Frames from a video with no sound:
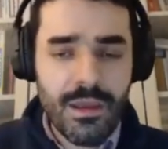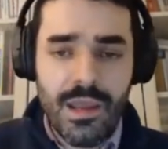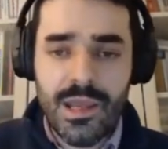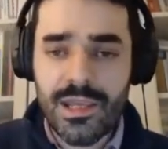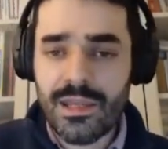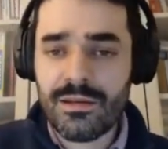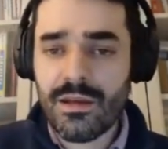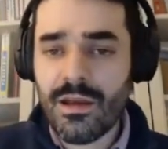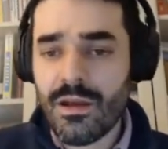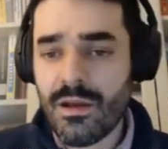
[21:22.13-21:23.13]
and I
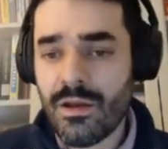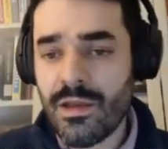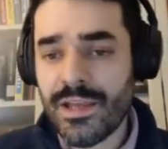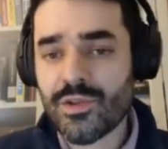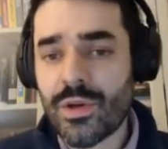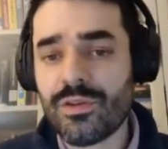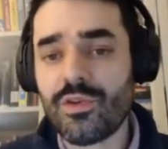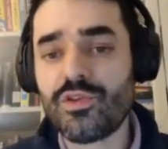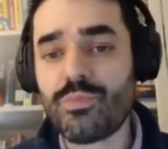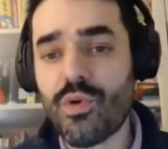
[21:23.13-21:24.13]
can extract a
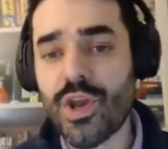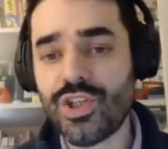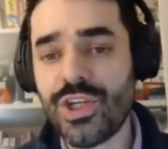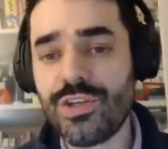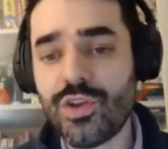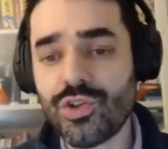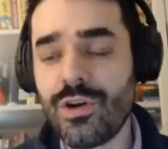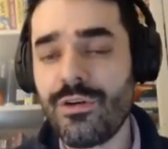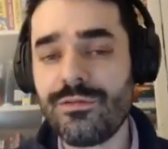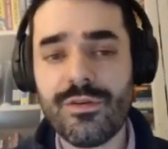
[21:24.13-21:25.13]
spreadsheet
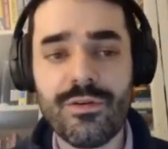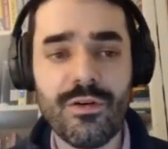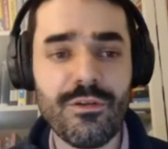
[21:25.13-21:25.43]
version of the